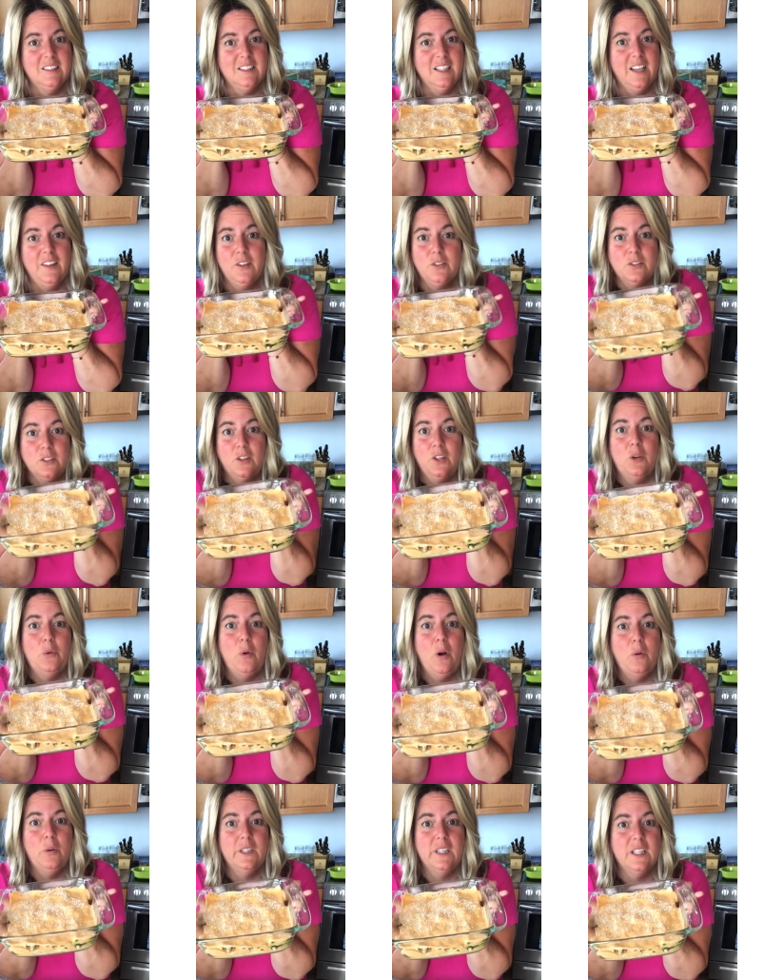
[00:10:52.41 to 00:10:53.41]
And there's nothing
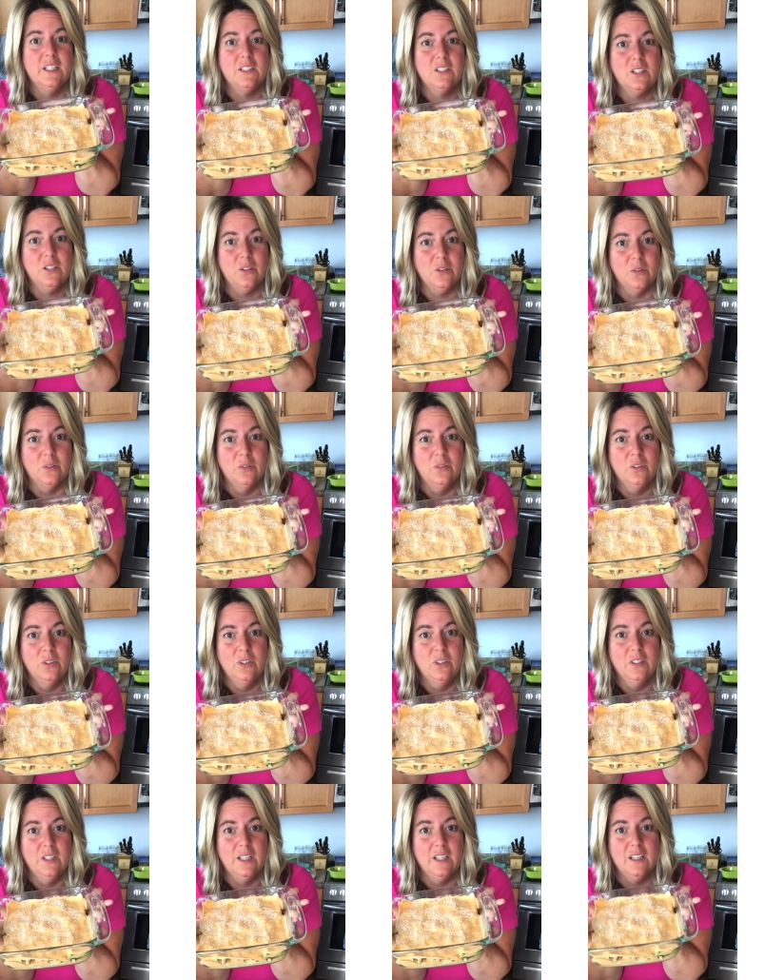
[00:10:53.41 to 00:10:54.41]
wrong with that too.
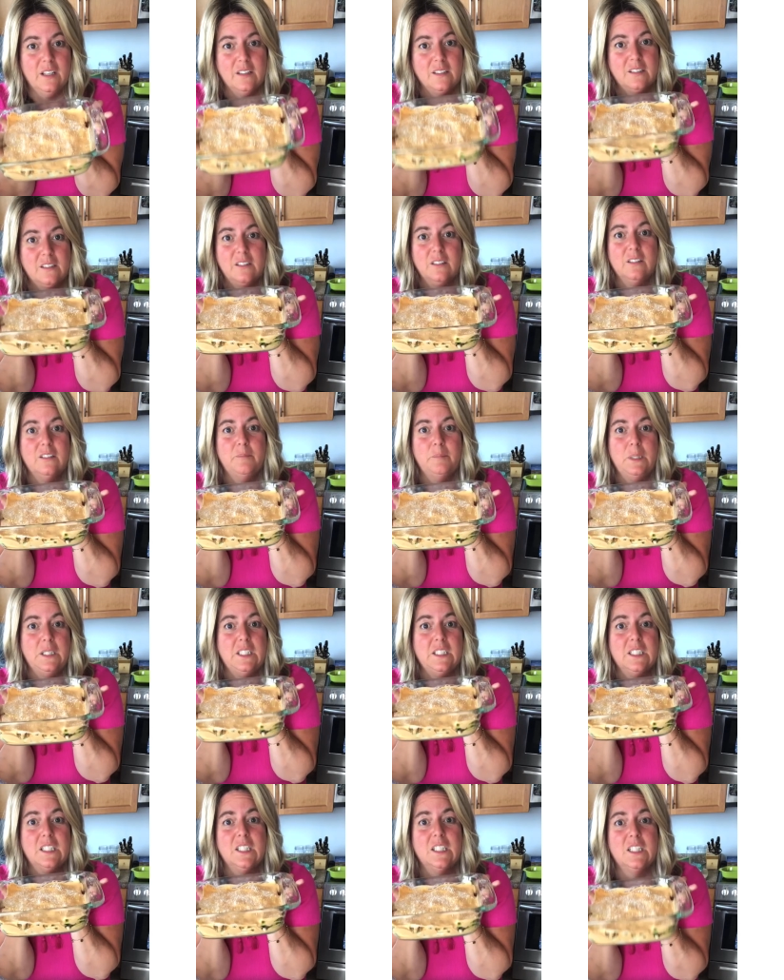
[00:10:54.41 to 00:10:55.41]
It'll still be
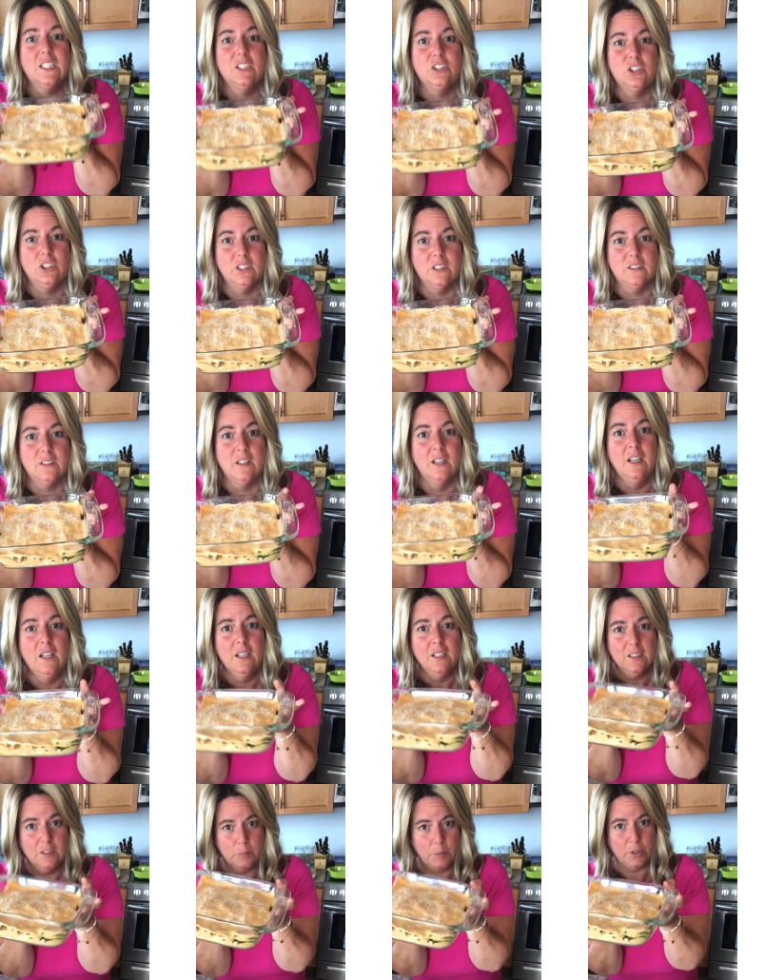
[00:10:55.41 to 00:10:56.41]
delicious,
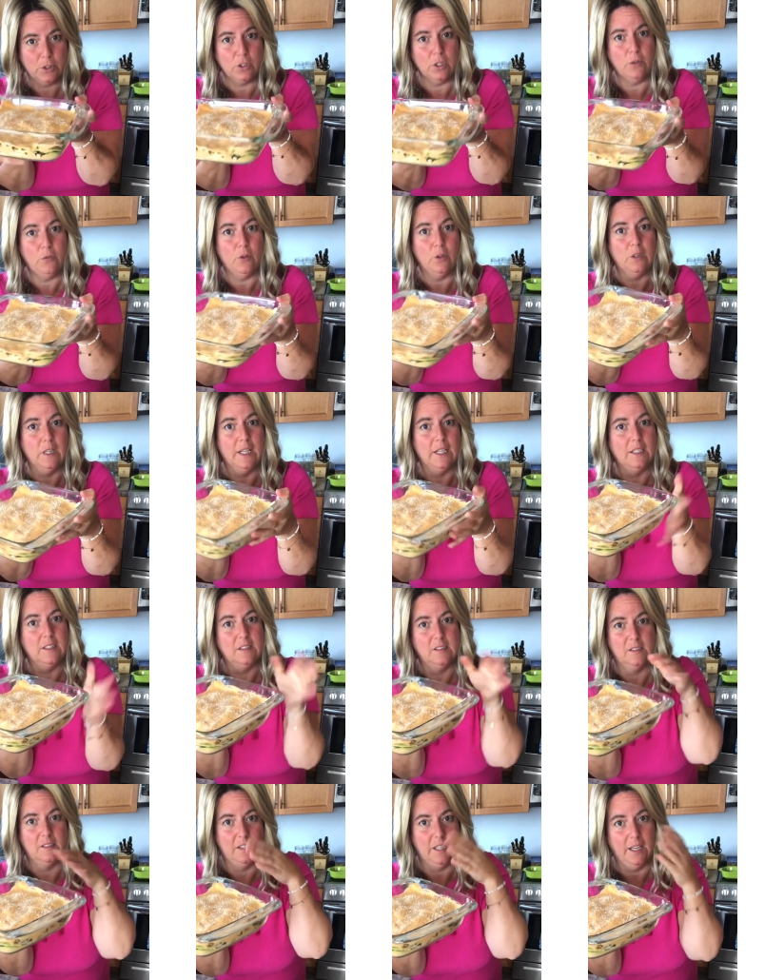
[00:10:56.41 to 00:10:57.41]
especially if you let it
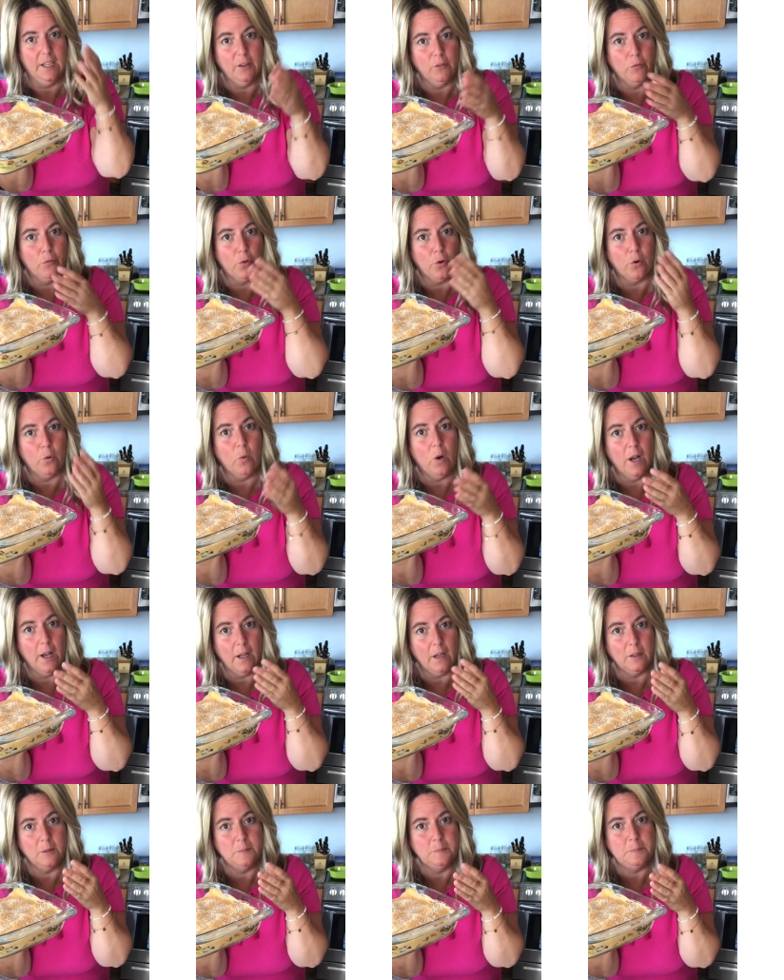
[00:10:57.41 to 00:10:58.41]
sit for a
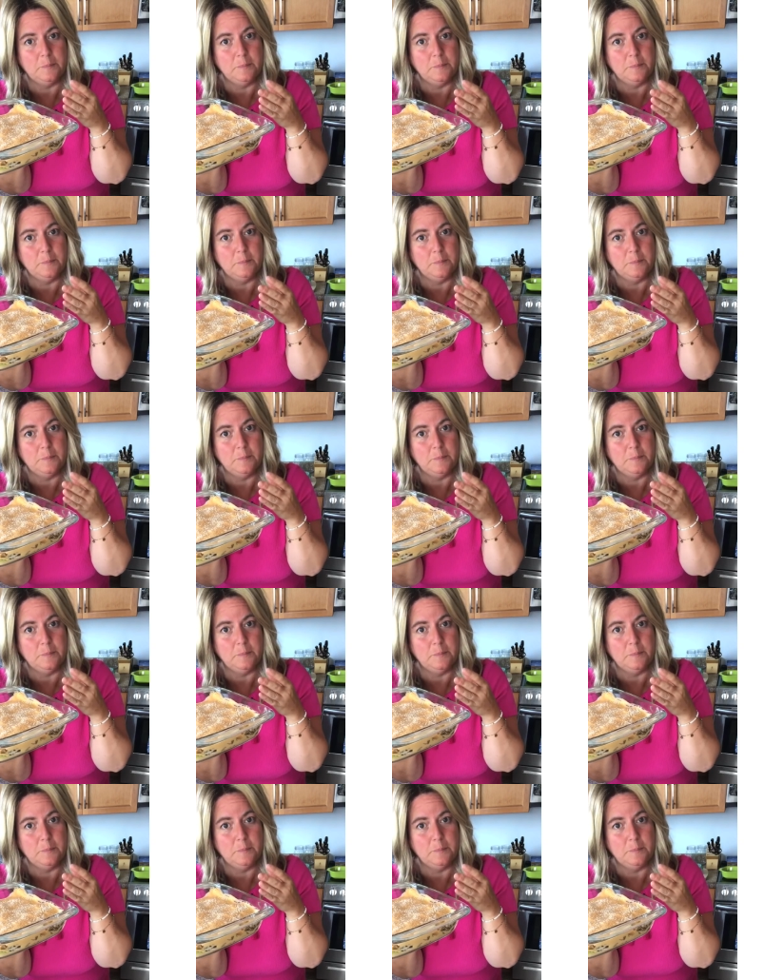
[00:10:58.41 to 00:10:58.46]
while,